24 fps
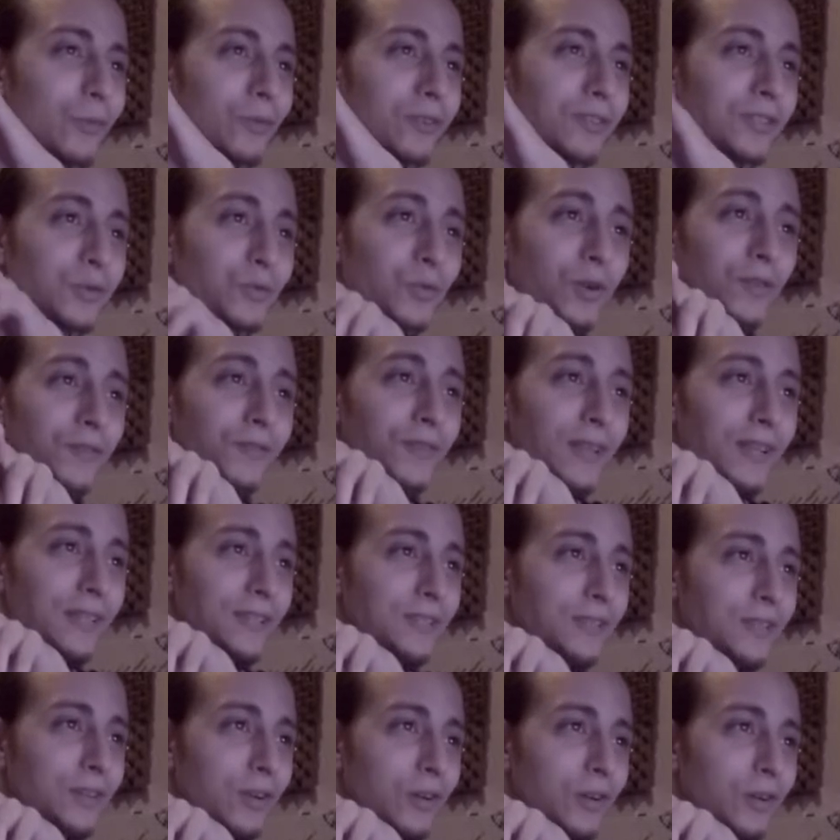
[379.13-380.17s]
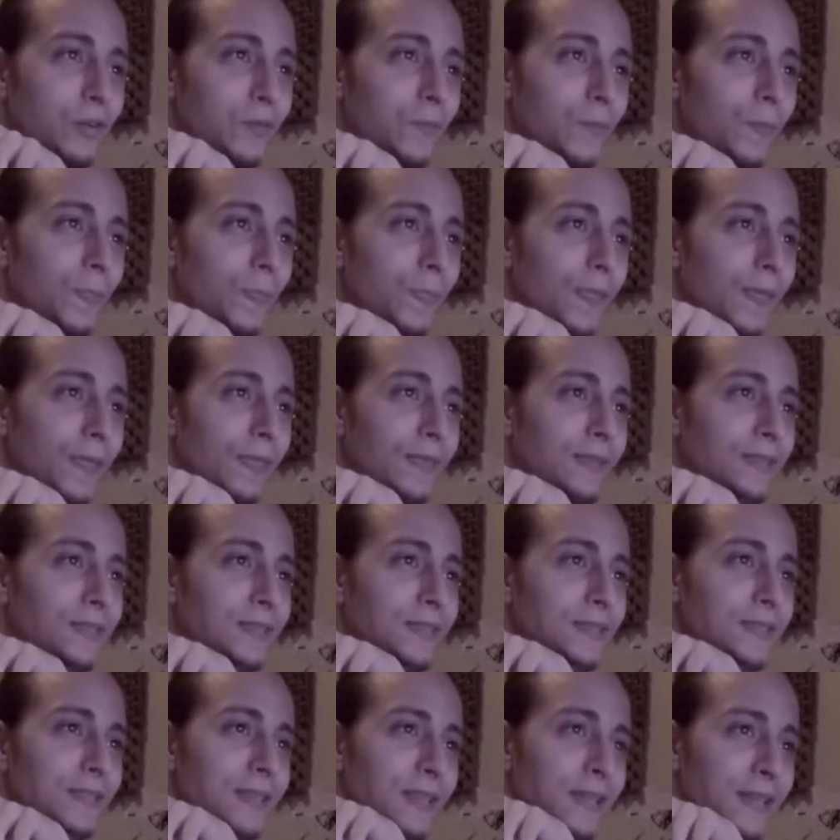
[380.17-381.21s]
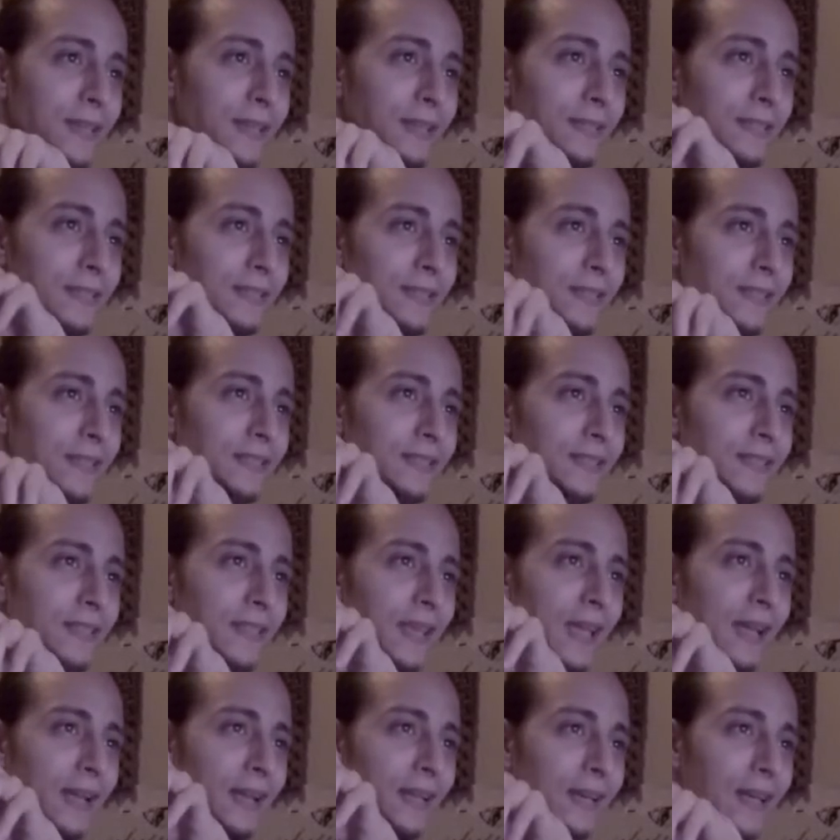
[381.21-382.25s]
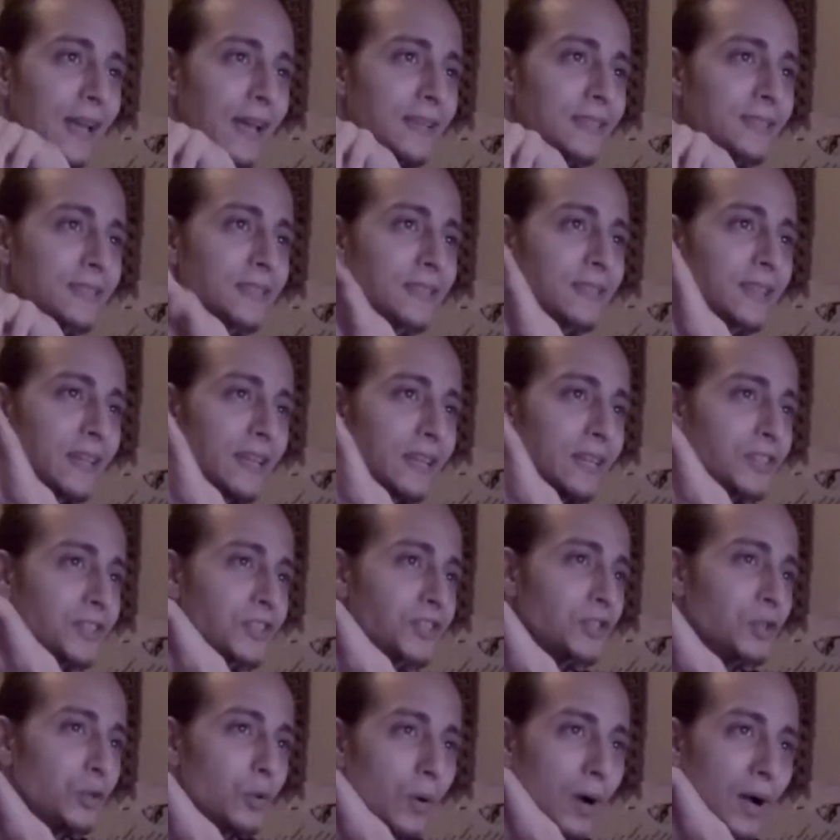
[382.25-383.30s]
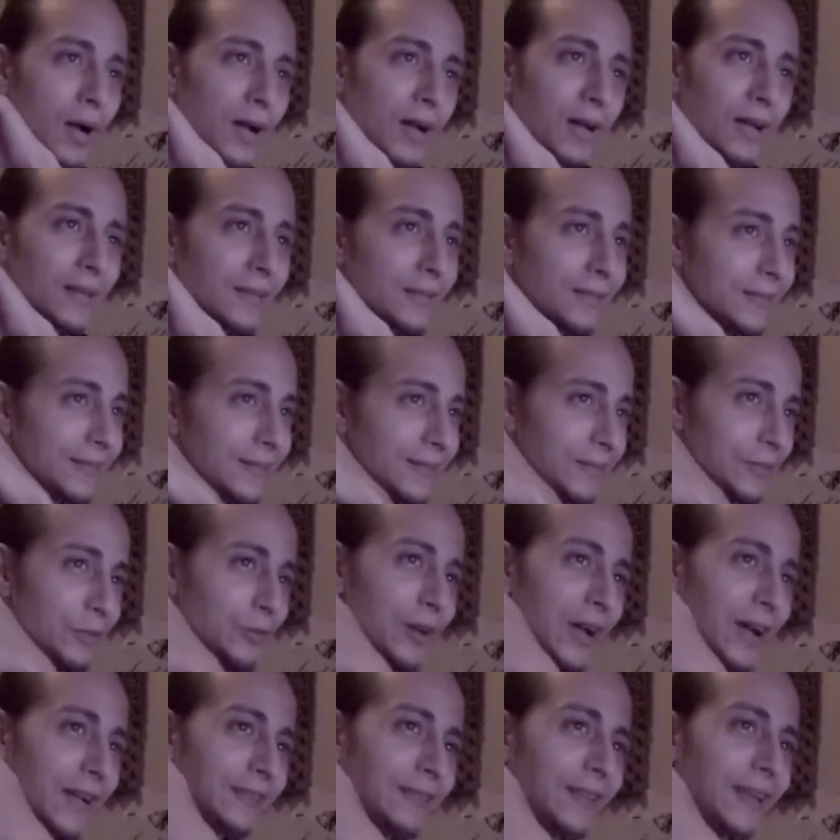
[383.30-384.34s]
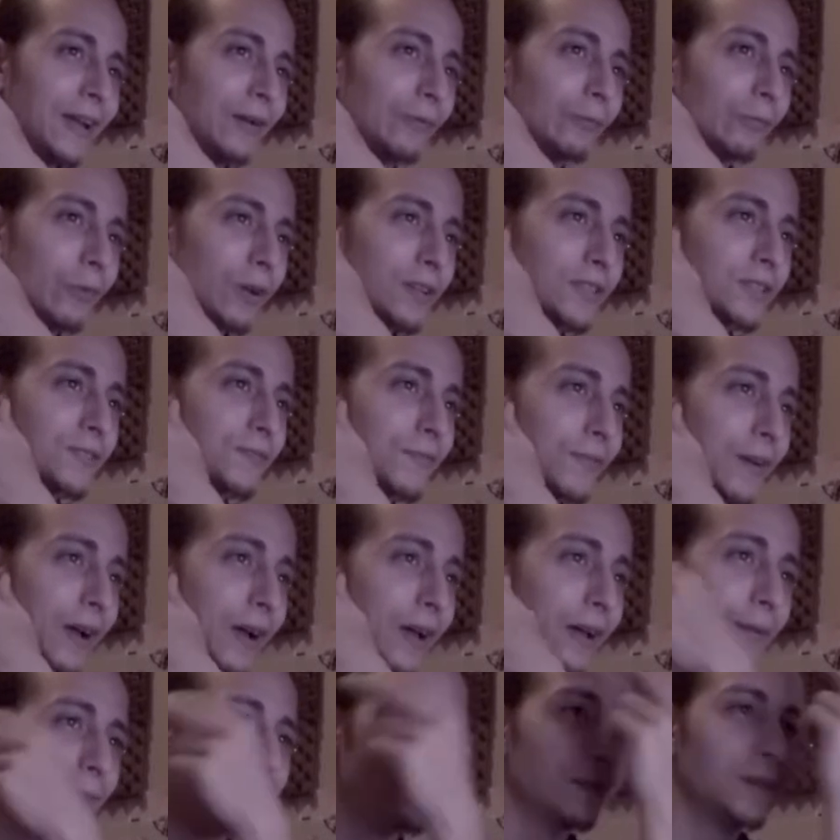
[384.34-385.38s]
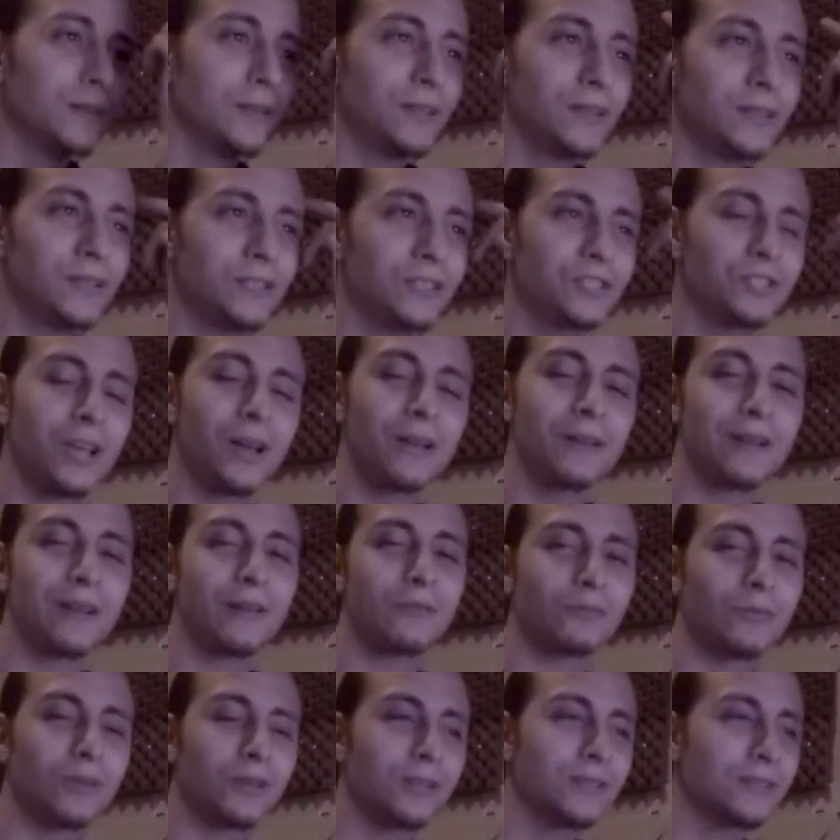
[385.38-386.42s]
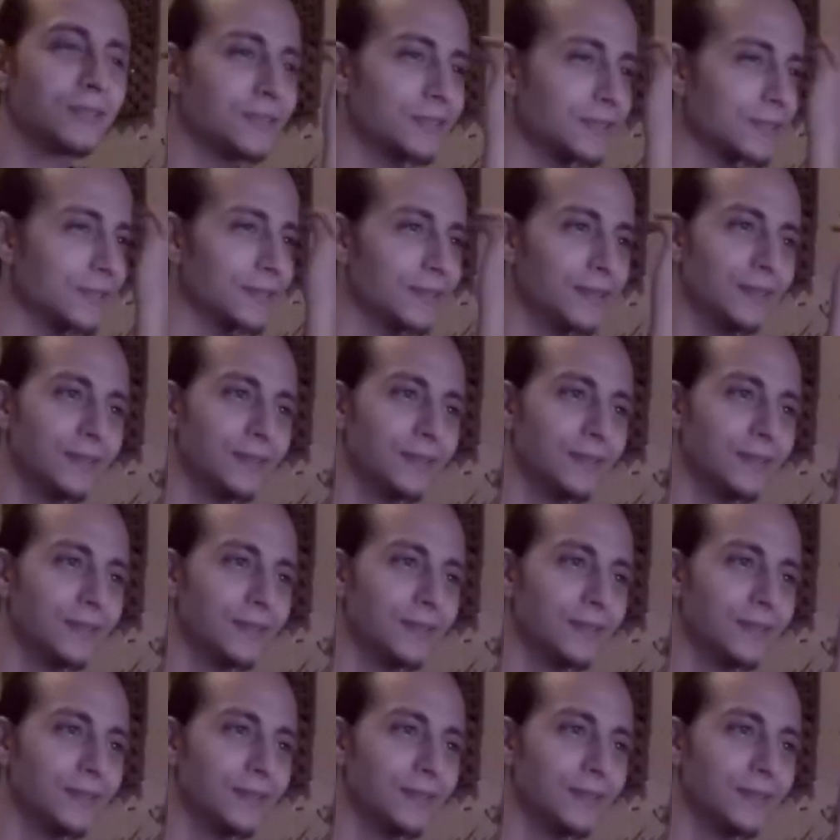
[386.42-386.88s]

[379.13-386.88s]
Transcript: one 12 days ago. This is heat. Stick to that classic issue on. You got that Russ vibe. Shout out Russ.